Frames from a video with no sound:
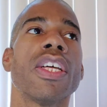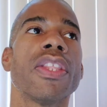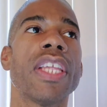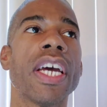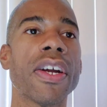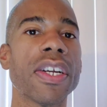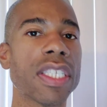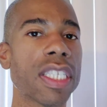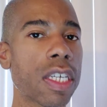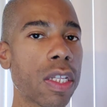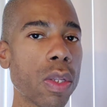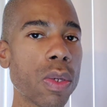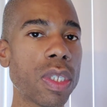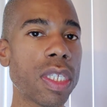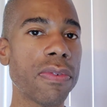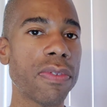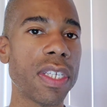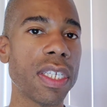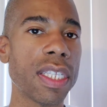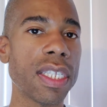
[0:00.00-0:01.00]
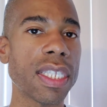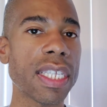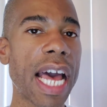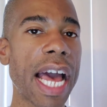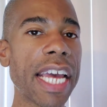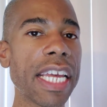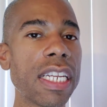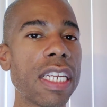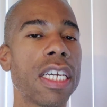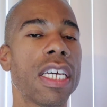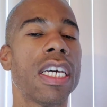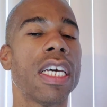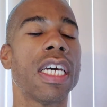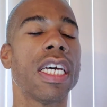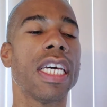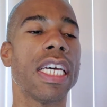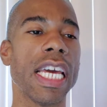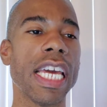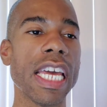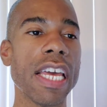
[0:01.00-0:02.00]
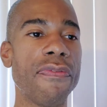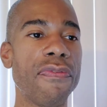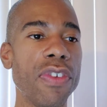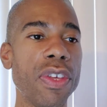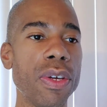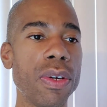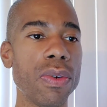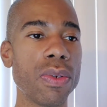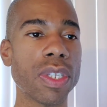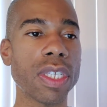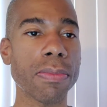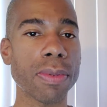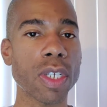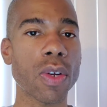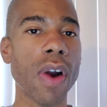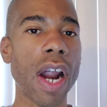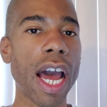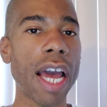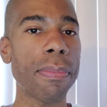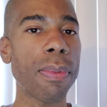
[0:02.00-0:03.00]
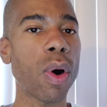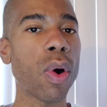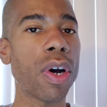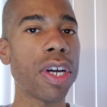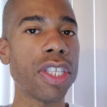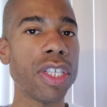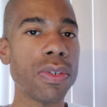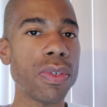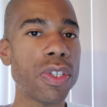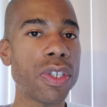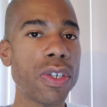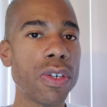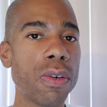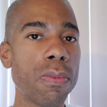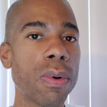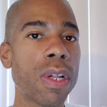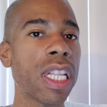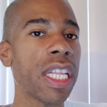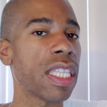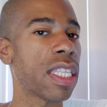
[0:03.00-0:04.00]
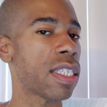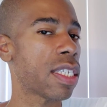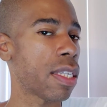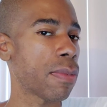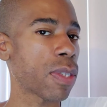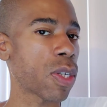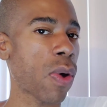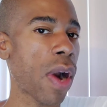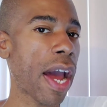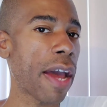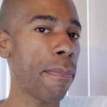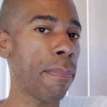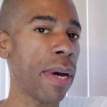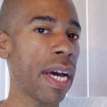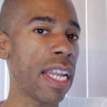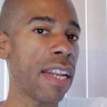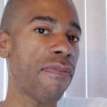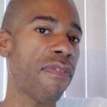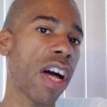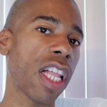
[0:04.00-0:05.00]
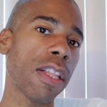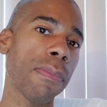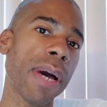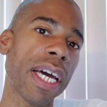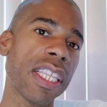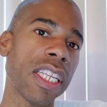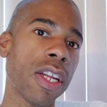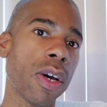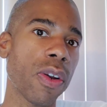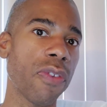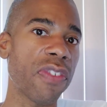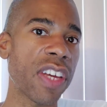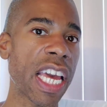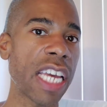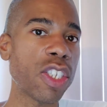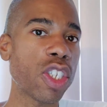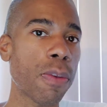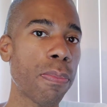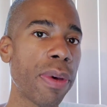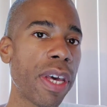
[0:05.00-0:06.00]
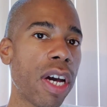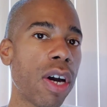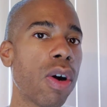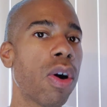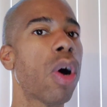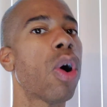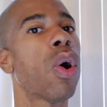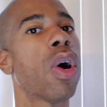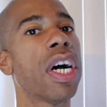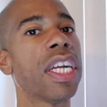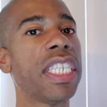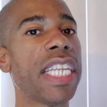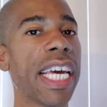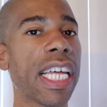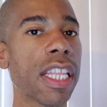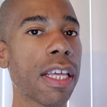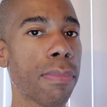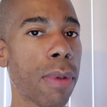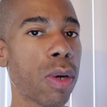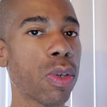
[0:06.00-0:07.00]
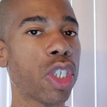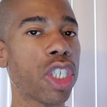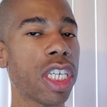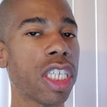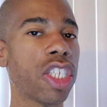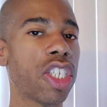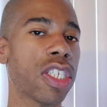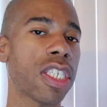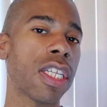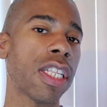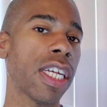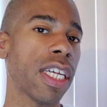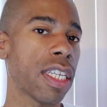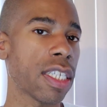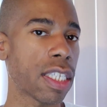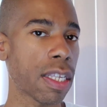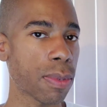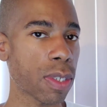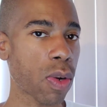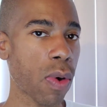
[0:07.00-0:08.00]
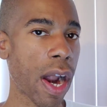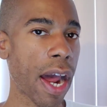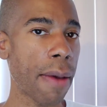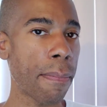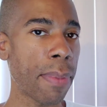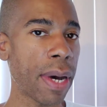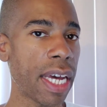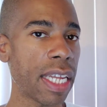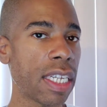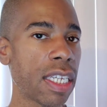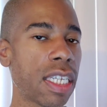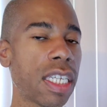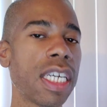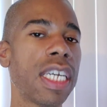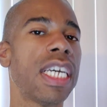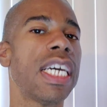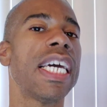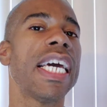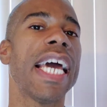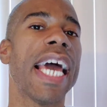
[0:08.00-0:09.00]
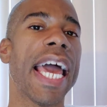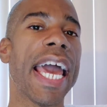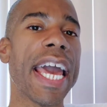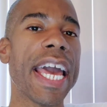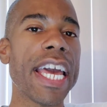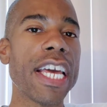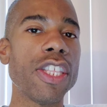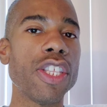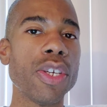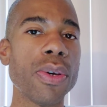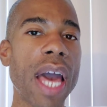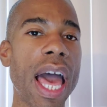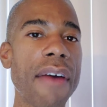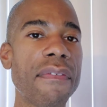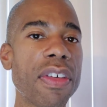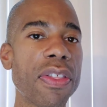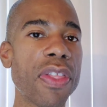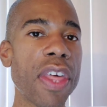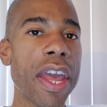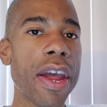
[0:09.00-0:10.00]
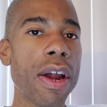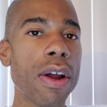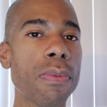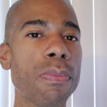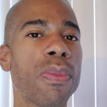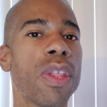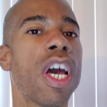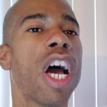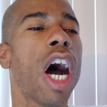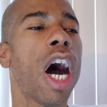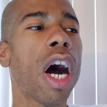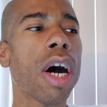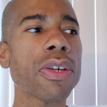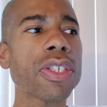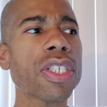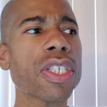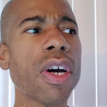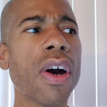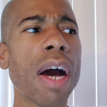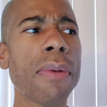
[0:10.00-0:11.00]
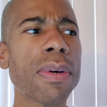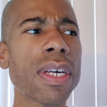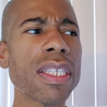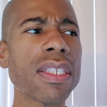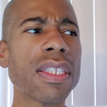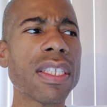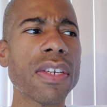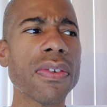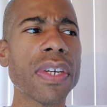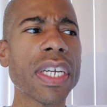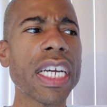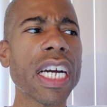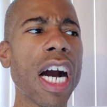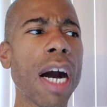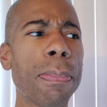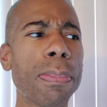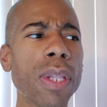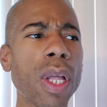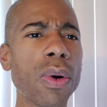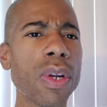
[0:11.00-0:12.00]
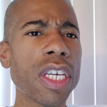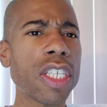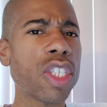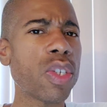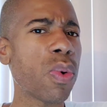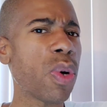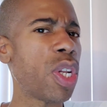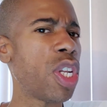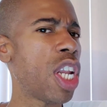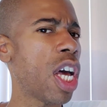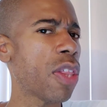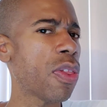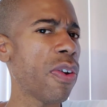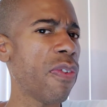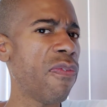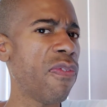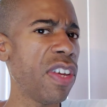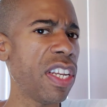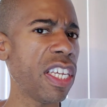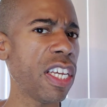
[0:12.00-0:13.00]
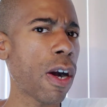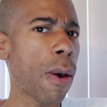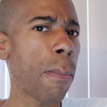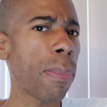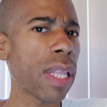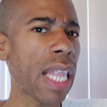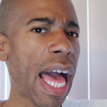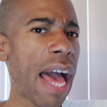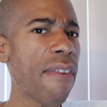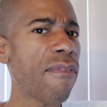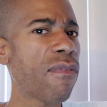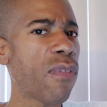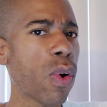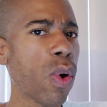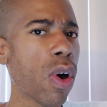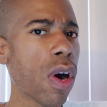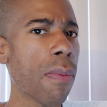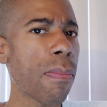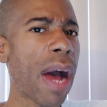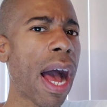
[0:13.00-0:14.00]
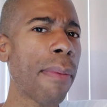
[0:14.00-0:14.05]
They're exclusive to the site. If you subscribe on YouTube, click the subscribe button, followed by the notification bell. On Daily Motion, just click the subscribe button, and you have it there. Also, I'm considering uploading to another video platform.